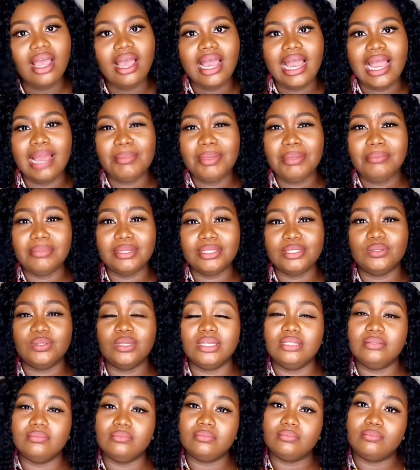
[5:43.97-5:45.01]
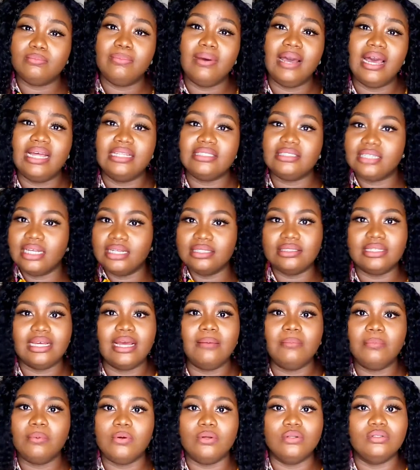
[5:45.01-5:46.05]
between pads and
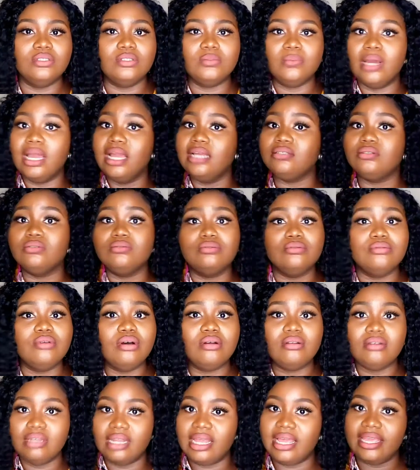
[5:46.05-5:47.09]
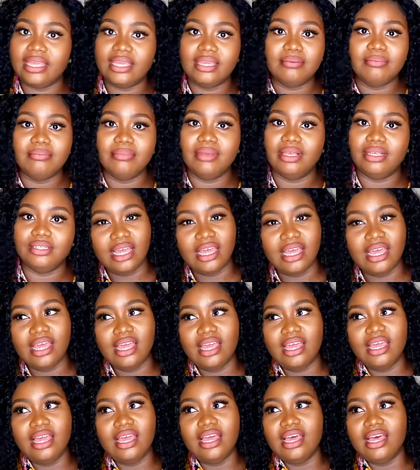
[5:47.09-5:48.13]
tampons, but I do not like menstrual cups.
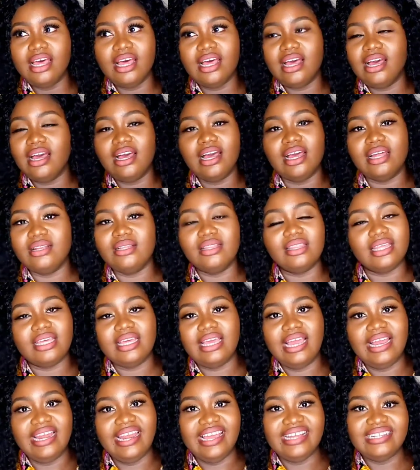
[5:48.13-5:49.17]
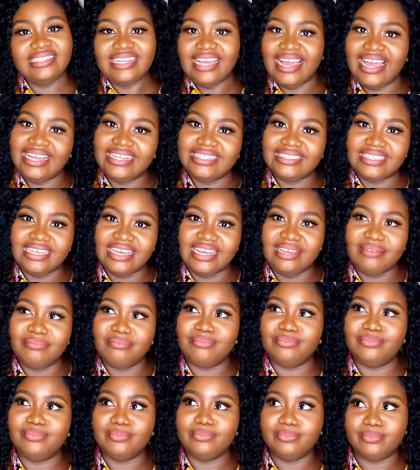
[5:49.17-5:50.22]
I don't think I like the idea,
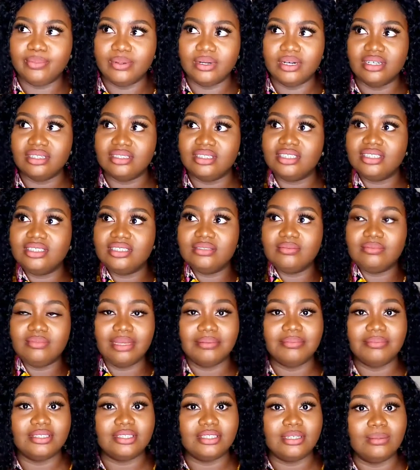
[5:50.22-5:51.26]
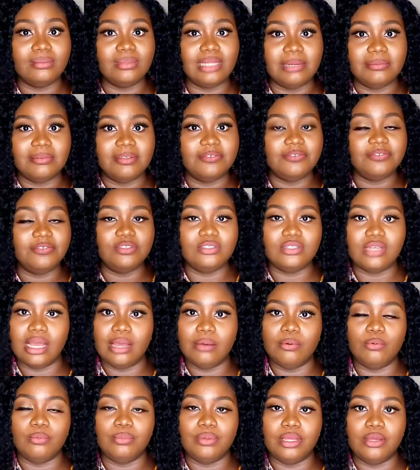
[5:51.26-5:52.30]
but maybe sometime in the future I will be
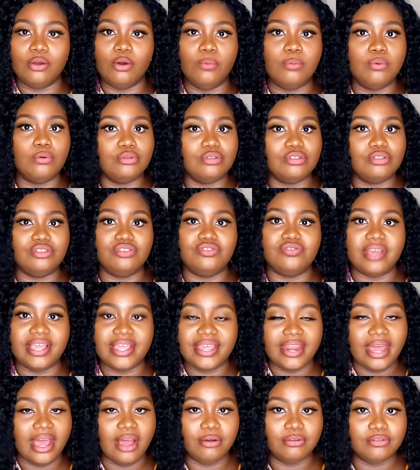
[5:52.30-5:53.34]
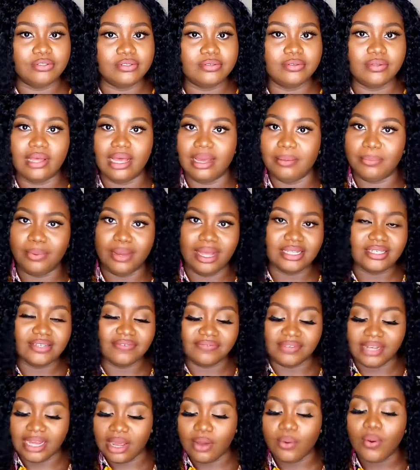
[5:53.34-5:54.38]
open to try it out. But as of now,
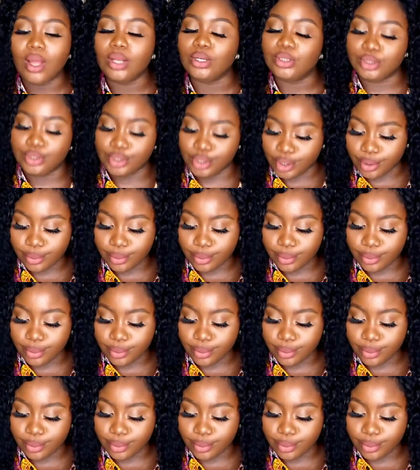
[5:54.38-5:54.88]
no.